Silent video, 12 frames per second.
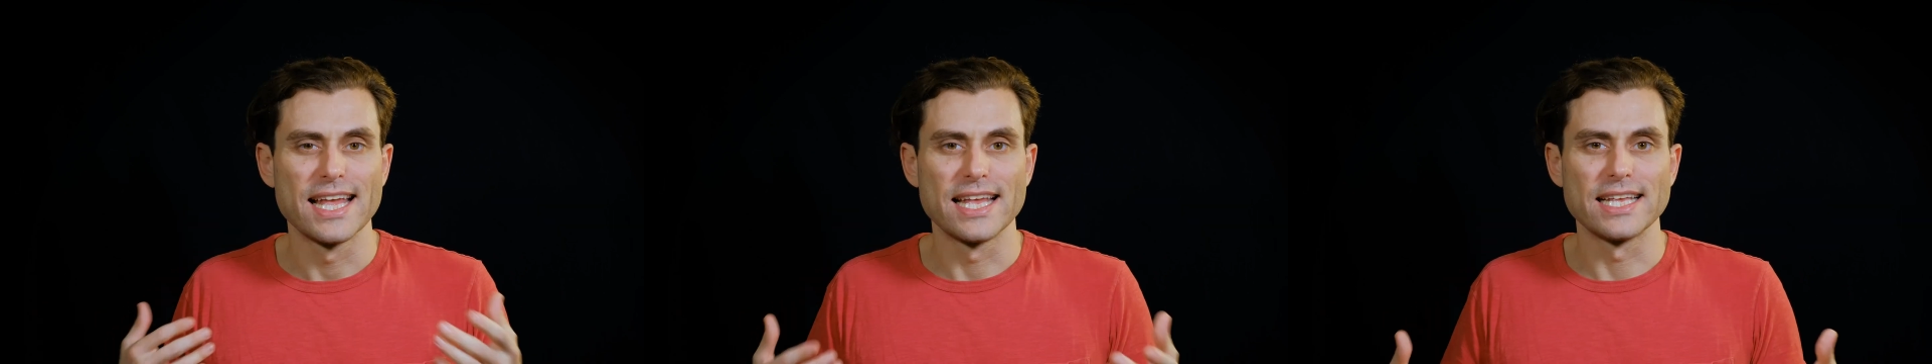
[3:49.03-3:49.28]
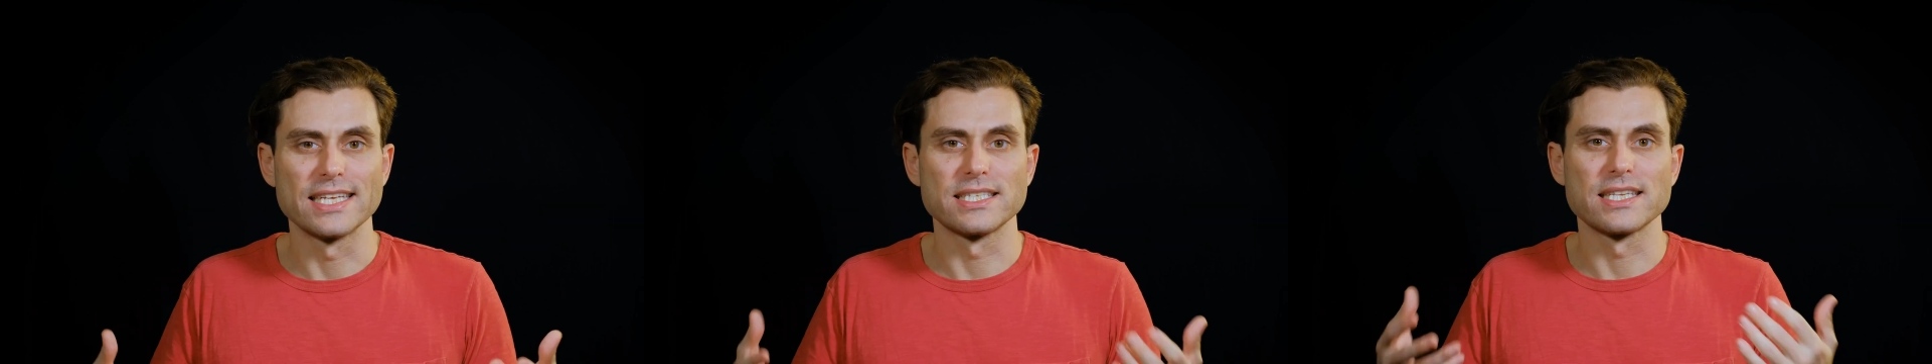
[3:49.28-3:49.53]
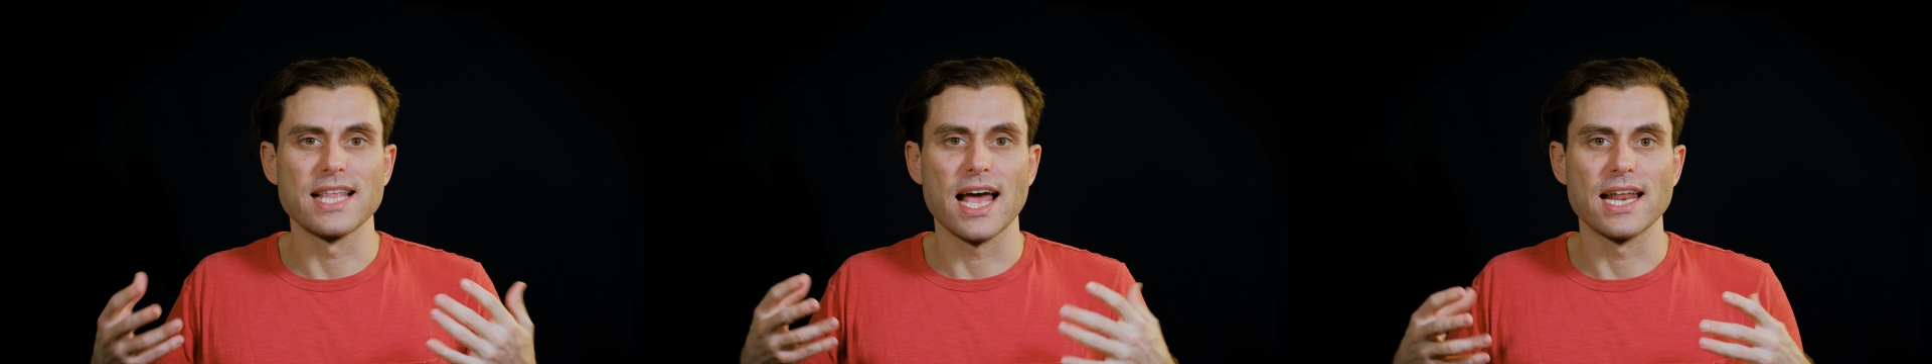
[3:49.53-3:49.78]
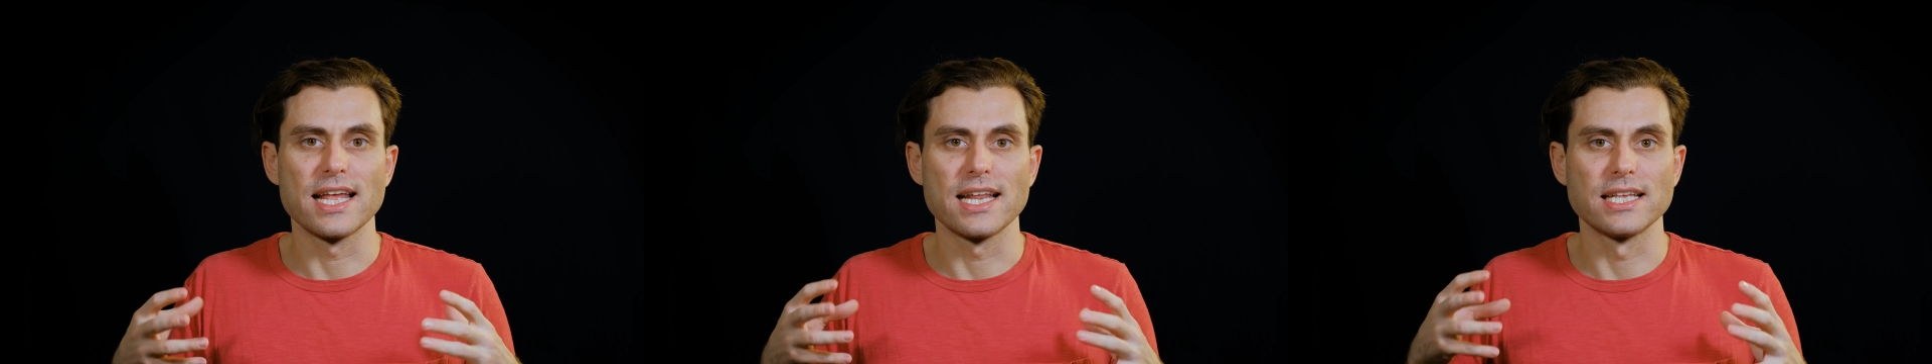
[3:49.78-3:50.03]
is
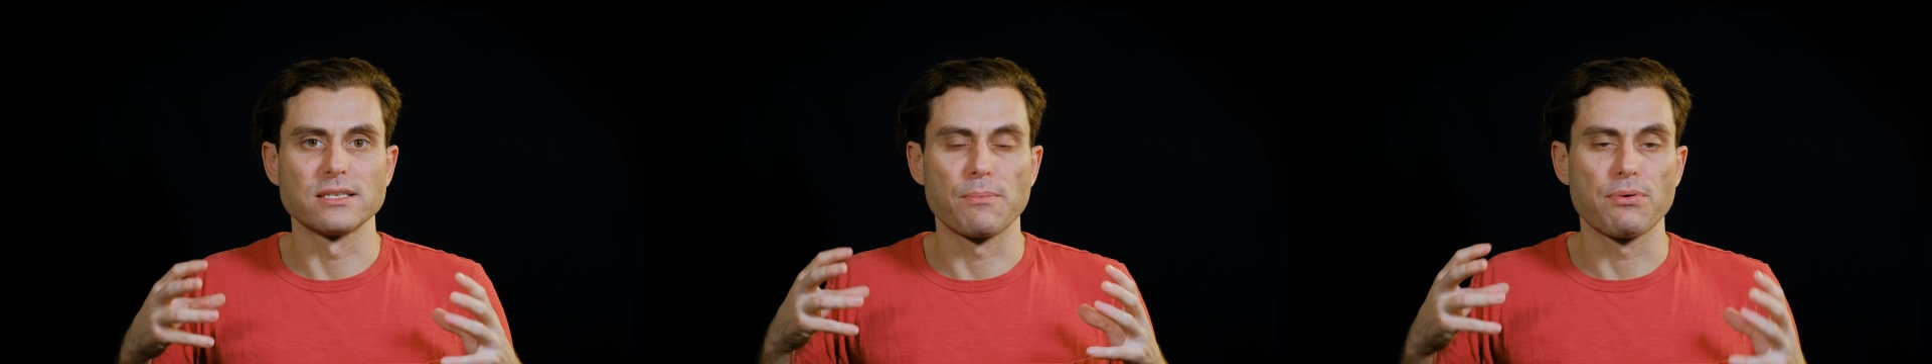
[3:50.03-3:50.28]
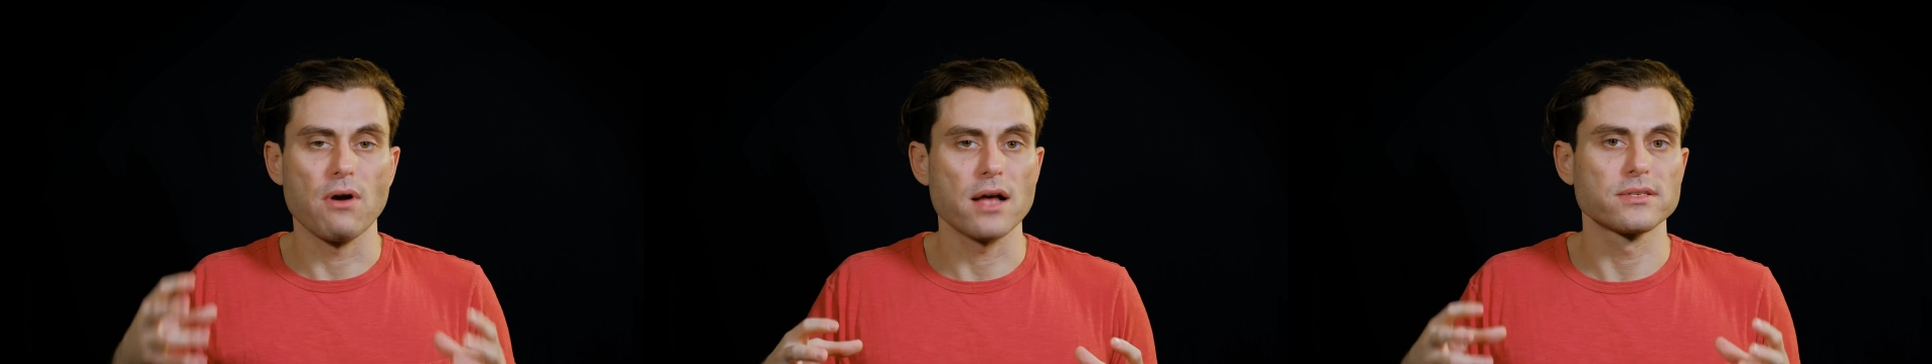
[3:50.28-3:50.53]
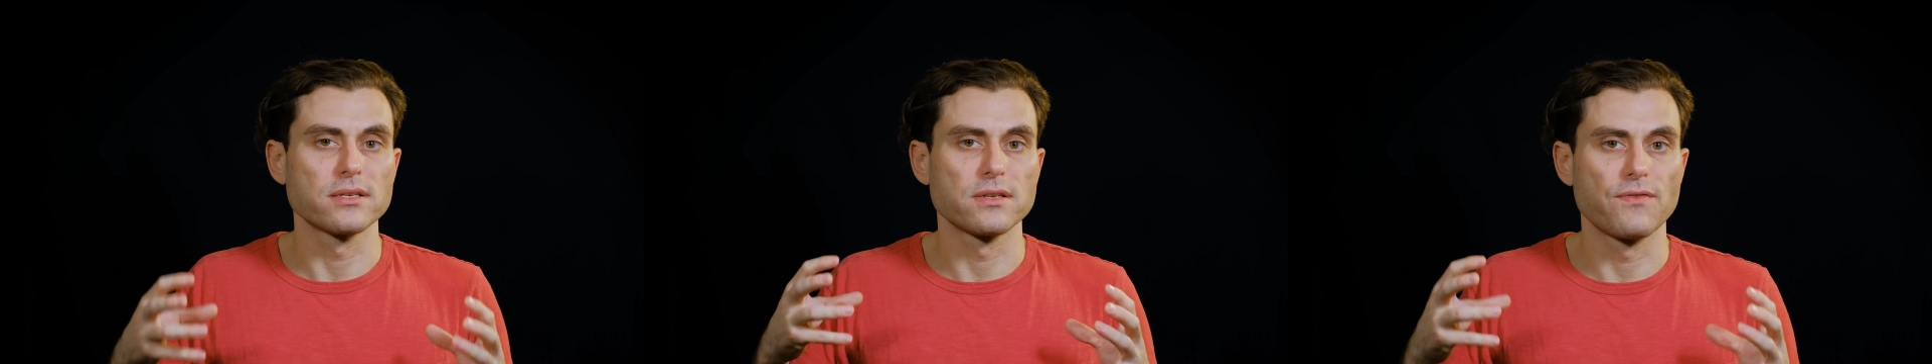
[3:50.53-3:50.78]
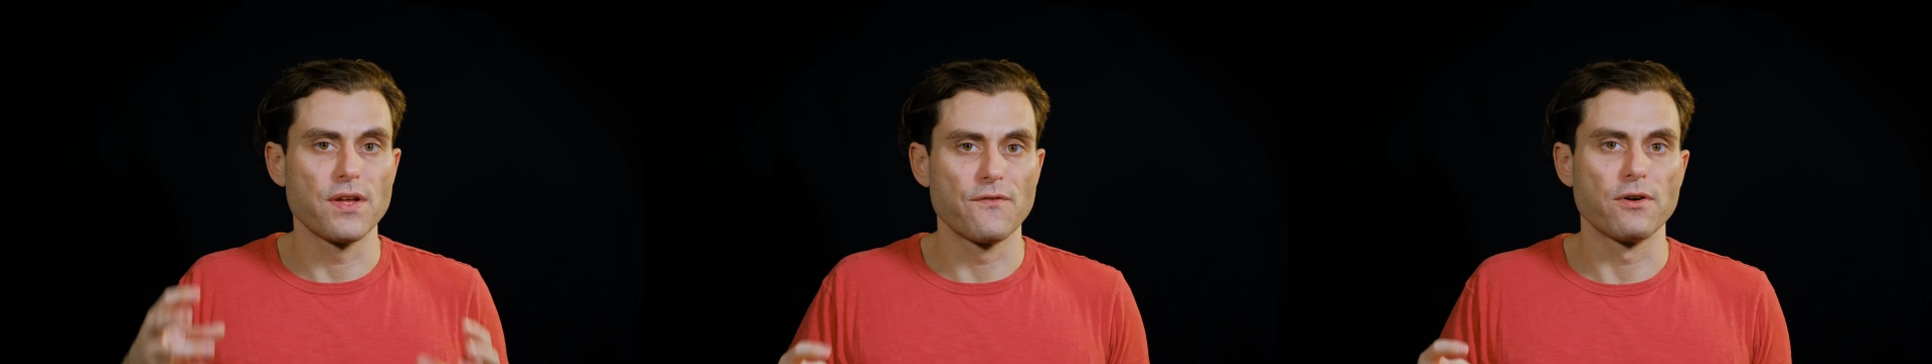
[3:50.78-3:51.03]
that it is a process
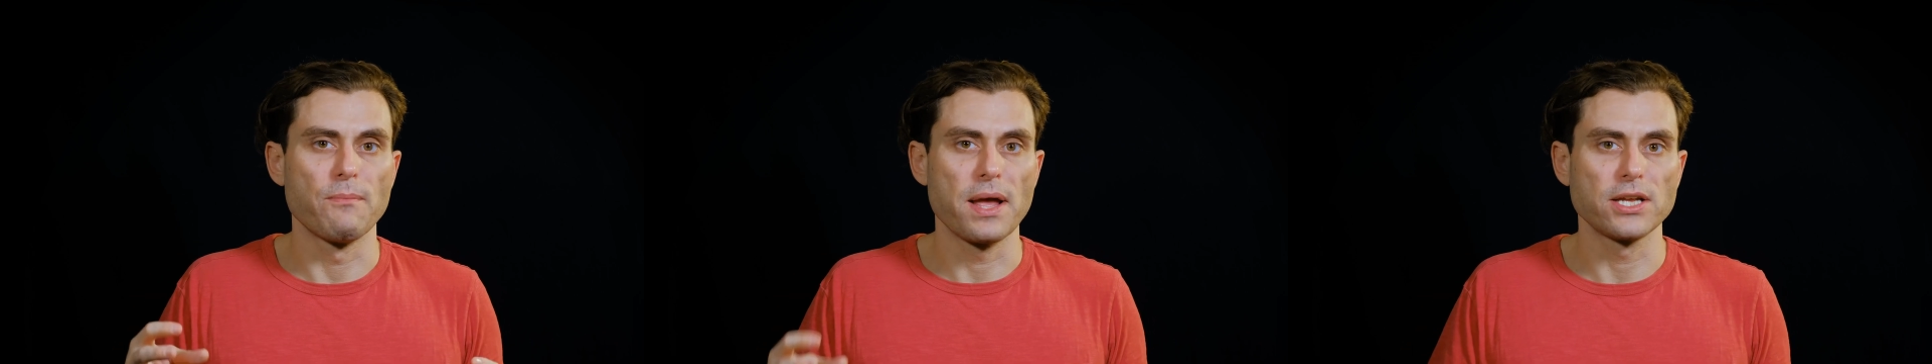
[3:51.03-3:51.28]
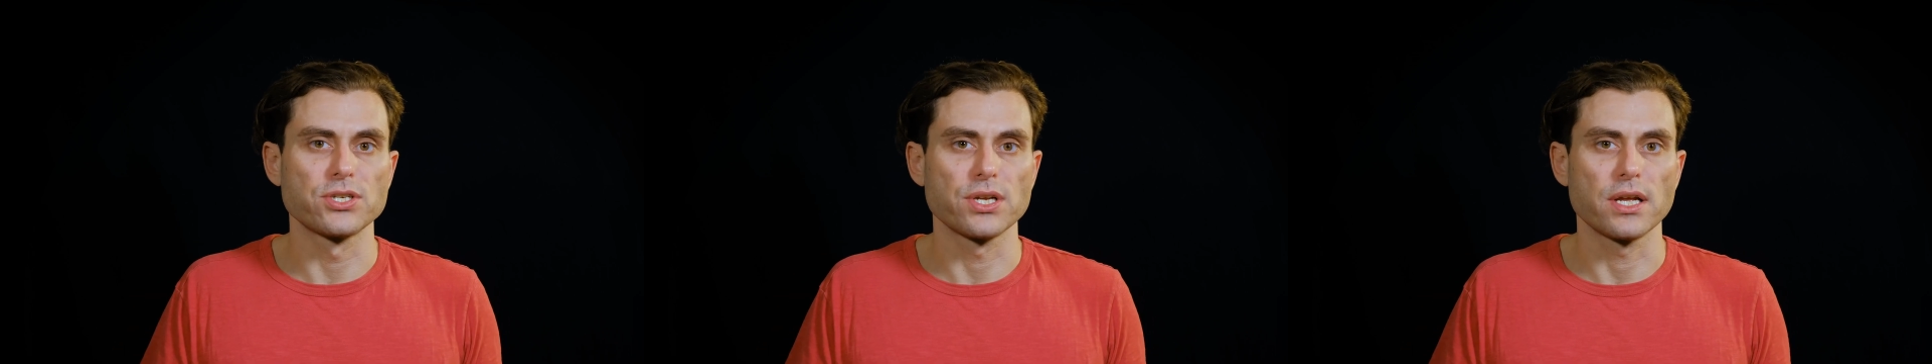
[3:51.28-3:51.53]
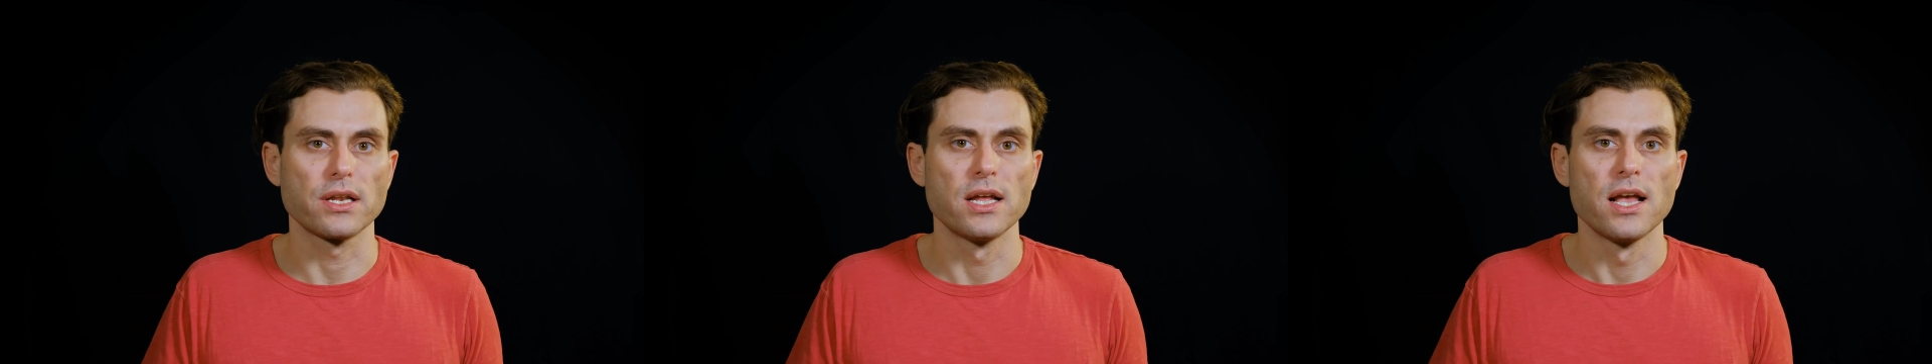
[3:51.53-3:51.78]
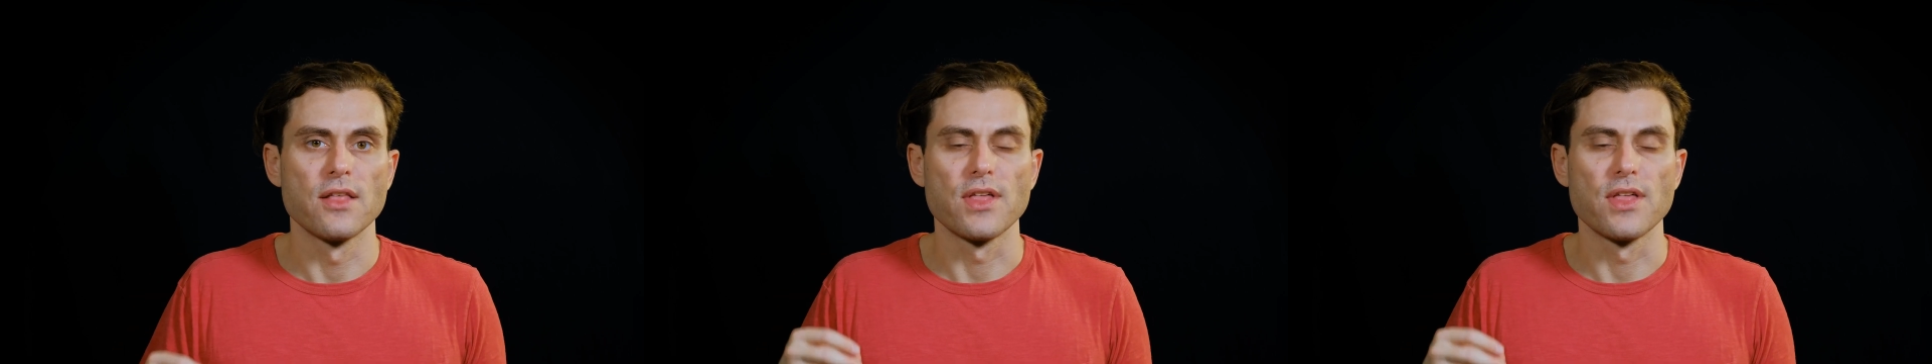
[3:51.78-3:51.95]
of information